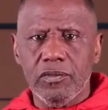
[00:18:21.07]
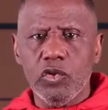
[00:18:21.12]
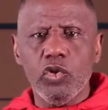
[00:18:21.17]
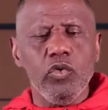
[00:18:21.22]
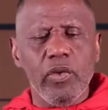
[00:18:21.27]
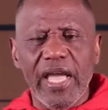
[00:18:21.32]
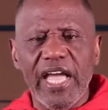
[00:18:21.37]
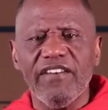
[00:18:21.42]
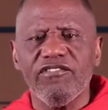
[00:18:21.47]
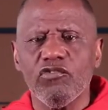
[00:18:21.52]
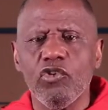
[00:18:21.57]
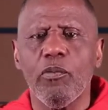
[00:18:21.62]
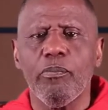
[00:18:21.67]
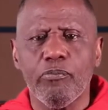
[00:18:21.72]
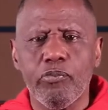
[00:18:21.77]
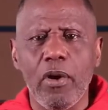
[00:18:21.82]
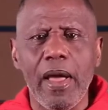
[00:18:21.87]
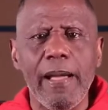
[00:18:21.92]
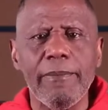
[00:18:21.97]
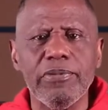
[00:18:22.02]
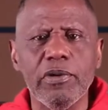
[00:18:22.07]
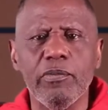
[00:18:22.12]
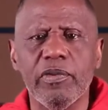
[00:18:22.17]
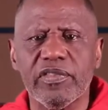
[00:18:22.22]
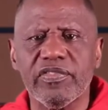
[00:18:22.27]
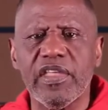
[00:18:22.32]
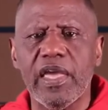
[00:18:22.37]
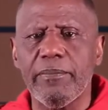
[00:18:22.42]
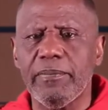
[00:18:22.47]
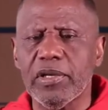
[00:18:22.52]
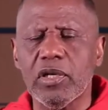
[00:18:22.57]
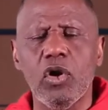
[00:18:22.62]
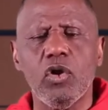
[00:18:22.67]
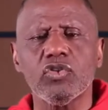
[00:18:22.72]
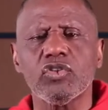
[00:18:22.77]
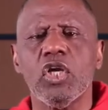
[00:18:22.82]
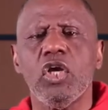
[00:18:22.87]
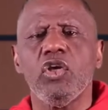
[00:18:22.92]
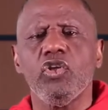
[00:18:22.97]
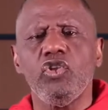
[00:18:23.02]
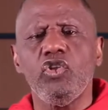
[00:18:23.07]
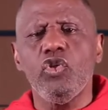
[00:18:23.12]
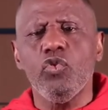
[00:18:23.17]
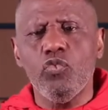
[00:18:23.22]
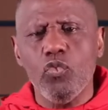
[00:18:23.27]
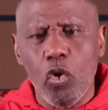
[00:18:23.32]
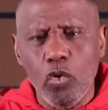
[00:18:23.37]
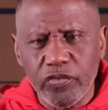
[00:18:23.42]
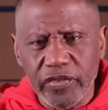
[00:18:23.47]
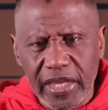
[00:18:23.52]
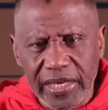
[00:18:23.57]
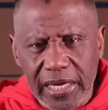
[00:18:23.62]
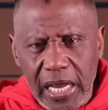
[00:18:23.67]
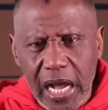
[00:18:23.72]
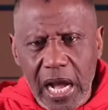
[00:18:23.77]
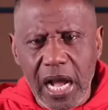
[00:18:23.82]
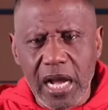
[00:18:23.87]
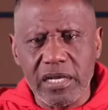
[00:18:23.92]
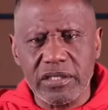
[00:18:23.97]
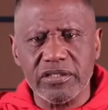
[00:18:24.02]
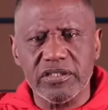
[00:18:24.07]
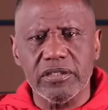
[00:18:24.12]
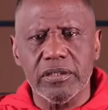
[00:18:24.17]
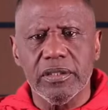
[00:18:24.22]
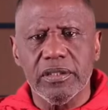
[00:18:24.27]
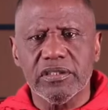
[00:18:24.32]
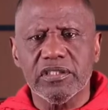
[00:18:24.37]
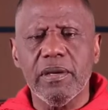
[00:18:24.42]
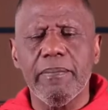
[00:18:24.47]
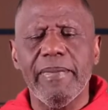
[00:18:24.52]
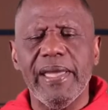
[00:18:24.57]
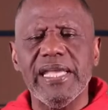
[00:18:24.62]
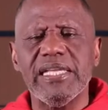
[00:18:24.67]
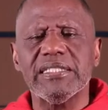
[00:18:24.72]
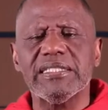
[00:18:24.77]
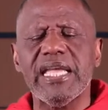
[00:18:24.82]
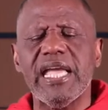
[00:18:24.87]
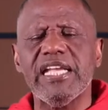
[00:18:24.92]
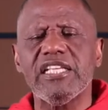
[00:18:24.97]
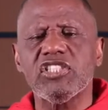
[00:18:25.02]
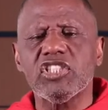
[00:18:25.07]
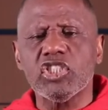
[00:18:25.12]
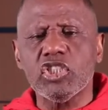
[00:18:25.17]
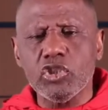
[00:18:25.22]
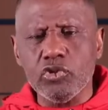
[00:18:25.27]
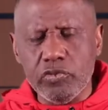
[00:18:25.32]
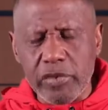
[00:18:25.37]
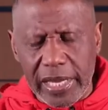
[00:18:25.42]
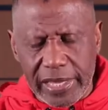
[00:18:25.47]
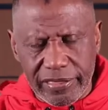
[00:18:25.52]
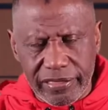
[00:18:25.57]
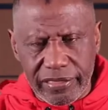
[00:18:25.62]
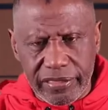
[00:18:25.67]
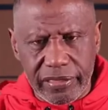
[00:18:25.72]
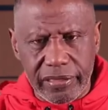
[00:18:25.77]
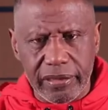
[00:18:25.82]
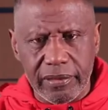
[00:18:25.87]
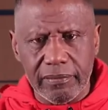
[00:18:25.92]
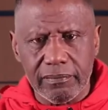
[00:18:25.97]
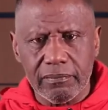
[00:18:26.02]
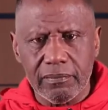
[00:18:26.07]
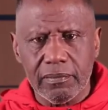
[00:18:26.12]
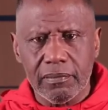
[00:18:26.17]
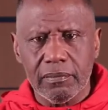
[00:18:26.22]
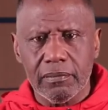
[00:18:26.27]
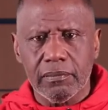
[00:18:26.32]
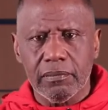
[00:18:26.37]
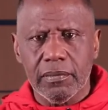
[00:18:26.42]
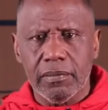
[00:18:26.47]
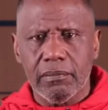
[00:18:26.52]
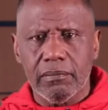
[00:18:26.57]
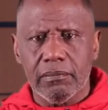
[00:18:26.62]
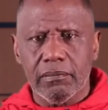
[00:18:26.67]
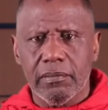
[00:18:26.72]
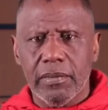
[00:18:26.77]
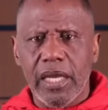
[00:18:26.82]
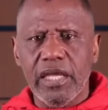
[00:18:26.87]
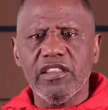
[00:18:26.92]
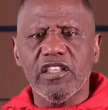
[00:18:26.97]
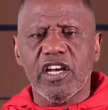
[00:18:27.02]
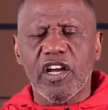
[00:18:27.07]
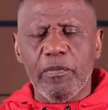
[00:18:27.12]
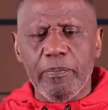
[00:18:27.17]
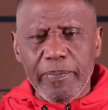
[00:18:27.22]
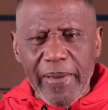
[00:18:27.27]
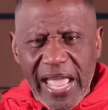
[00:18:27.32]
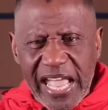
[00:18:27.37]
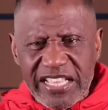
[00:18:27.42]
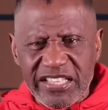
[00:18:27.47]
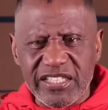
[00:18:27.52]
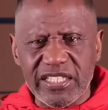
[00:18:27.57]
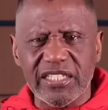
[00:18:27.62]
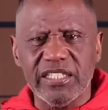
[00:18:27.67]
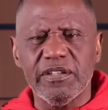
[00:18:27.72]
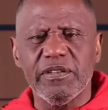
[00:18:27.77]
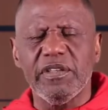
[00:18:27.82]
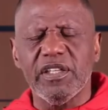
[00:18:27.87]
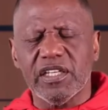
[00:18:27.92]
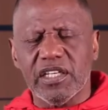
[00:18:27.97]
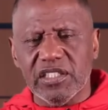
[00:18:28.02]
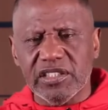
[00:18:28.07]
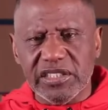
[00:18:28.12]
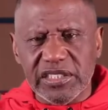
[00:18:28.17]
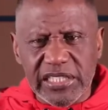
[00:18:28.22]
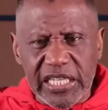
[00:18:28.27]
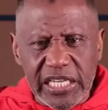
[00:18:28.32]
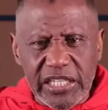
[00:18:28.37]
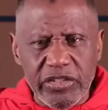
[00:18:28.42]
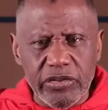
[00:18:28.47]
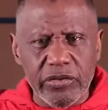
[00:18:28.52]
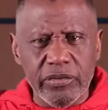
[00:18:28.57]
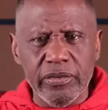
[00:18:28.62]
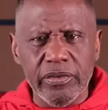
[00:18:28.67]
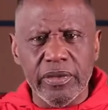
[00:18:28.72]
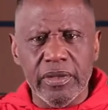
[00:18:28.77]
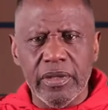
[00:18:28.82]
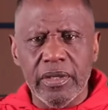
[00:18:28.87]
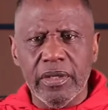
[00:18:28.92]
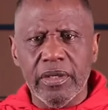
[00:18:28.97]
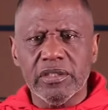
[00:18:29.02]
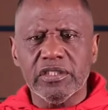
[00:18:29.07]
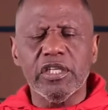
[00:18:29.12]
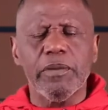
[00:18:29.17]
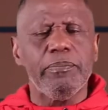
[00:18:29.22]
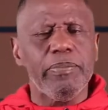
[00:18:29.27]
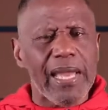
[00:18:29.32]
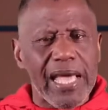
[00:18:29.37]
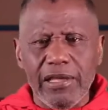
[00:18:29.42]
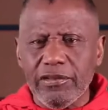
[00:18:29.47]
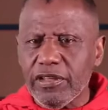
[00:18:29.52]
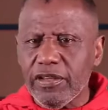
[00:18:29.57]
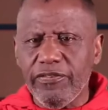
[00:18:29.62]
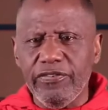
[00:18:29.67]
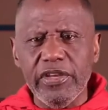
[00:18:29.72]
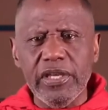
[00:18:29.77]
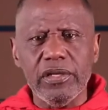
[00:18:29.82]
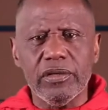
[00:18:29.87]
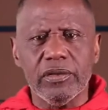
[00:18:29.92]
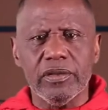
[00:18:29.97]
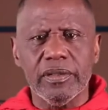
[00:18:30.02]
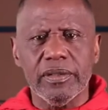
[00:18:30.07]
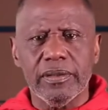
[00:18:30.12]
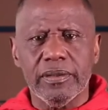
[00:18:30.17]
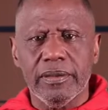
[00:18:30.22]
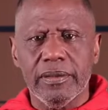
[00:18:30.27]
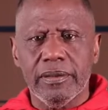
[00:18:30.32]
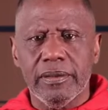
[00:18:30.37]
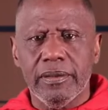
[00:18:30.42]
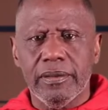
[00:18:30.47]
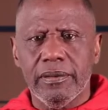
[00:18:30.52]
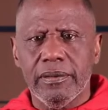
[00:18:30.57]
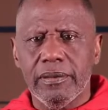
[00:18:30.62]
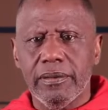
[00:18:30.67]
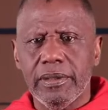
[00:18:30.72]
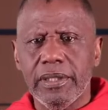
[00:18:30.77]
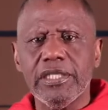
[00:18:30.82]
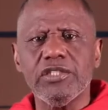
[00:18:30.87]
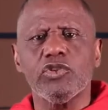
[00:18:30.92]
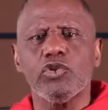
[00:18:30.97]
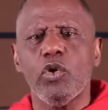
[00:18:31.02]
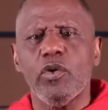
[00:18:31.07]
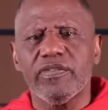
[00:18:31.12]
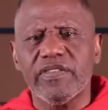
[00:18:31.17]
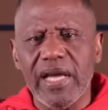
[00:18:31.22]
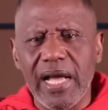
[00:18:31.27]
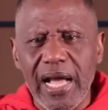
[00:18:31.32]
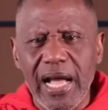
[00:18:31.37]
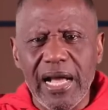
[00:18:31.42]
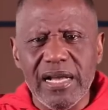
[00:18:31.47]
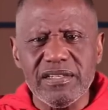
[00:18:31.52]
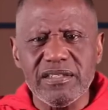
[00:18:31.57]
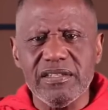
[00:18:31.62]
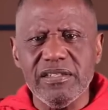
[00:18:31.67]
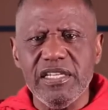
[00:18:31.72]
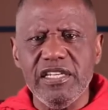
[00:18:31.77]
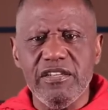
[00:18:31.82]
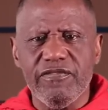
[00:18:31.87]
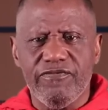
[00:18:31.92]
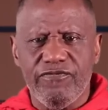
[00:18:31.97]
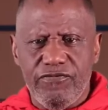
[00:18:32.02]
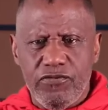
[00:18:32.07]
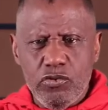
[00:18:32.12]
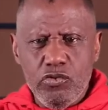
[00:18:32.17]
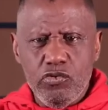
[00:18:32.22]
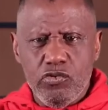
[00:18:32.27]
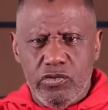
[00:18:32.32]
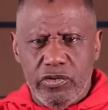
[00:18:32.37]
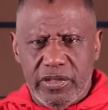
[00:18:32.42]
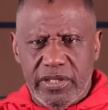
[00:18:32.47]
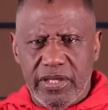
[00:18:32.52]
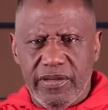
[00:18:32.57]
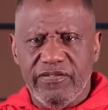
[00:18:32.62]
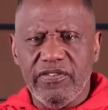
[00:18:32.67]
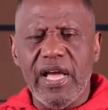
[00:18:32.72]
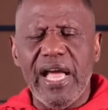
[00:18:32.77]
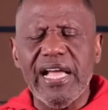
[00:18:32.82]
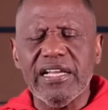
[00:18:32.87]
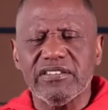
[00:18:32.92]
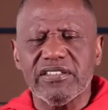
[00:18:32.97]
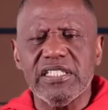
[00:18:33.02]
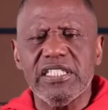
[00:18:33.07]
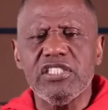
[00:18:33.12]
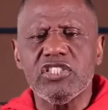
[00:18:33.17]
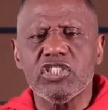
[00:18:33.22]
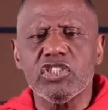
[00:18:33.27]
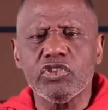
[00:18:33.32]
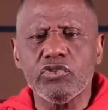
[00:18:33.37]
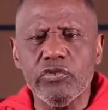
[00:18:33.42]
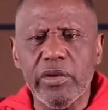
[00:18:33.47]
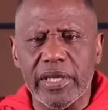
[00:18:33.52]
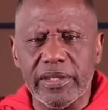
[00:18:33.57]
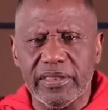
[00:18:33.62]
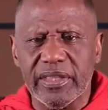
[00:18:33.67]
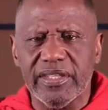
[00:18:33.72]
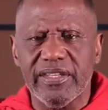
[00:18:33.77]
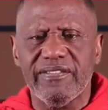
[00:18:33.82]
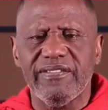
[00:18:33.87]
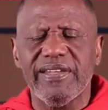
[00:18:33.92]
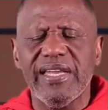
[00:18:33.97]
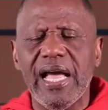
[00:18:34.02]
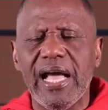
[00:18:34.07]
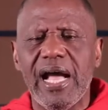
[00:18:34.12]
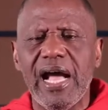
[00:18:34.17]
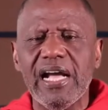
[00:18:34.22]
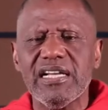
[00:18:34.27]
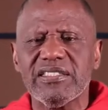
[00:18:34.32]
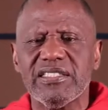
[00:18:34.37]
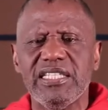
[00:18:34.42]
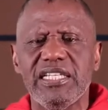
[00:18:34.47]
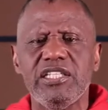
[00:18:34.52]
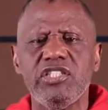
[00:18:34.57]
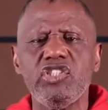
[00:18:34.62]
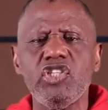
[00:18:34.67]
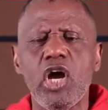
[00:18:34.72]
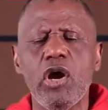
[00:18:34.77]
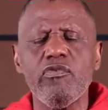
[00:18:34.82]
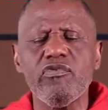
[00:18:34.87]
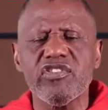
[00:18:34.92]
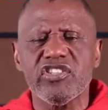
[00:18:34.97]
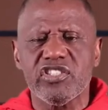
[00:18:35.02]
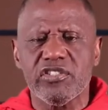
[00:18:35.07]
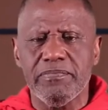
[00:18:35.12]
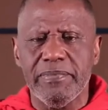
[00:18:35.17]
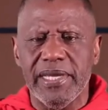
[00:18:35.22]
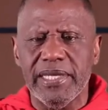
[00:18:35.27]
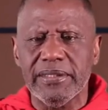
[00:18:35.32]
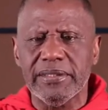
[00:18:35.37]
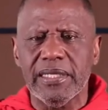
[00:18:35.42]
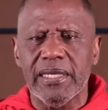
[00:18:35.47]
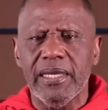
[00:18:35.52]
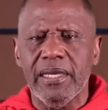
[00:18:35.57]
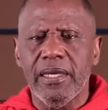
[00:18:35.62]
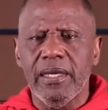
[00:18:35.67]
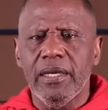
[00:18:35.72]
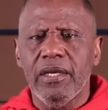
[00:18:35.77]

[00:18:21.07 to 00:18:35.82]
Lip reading: You have no problem with that because you want that ox to maintain strength and the capacity to continue to plow the field. And so if the ox needs food, if the ox needs strength, if the ox needs nourishment,